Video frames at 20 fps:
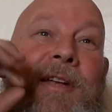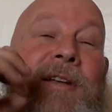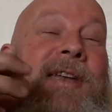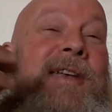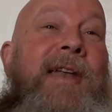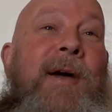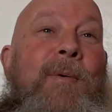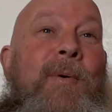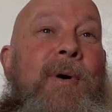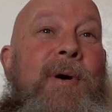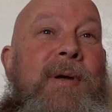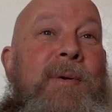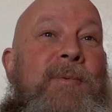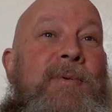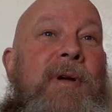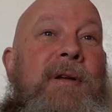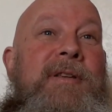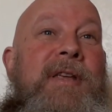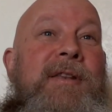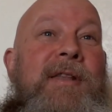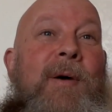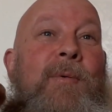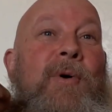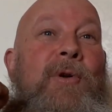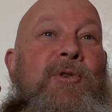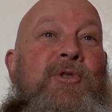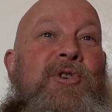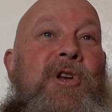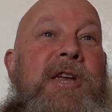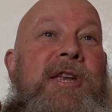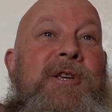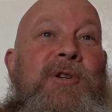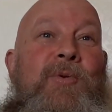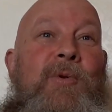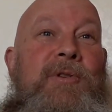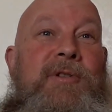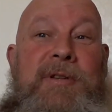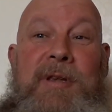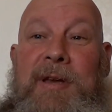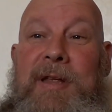I didn't know what he, I didn't know what a cheech
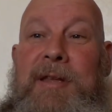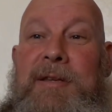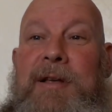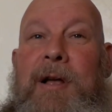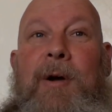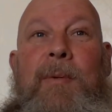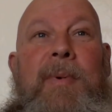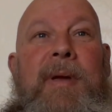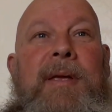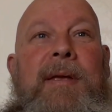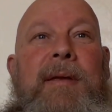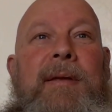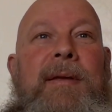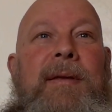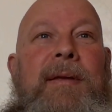was till he told me.